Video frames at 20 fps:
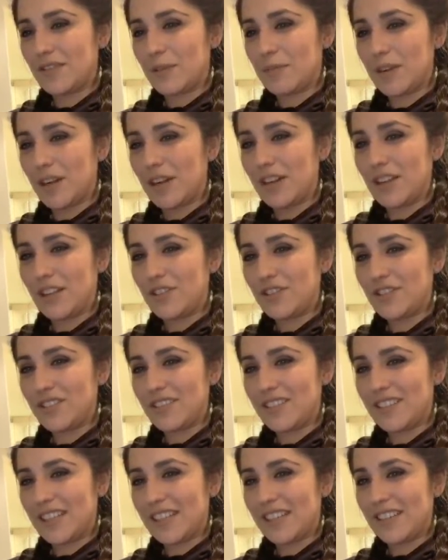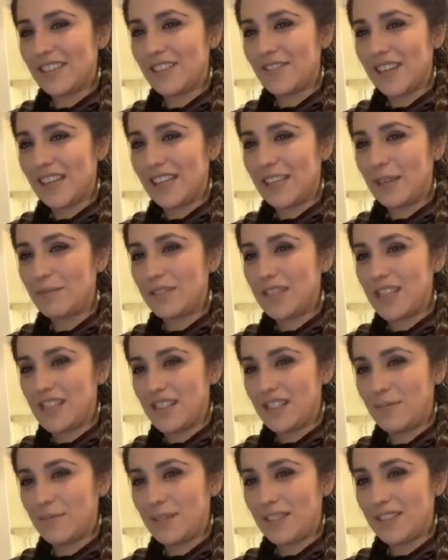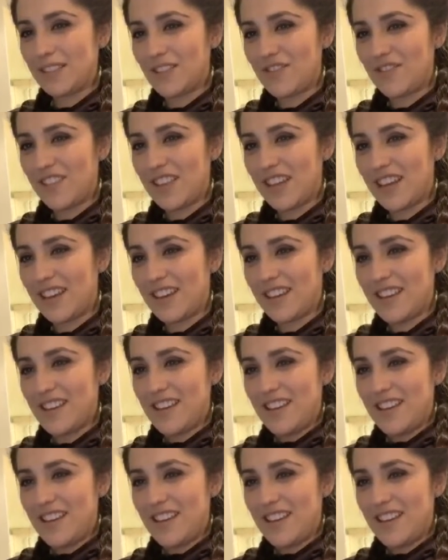I'm not interesting enough. And I keep telling myself that.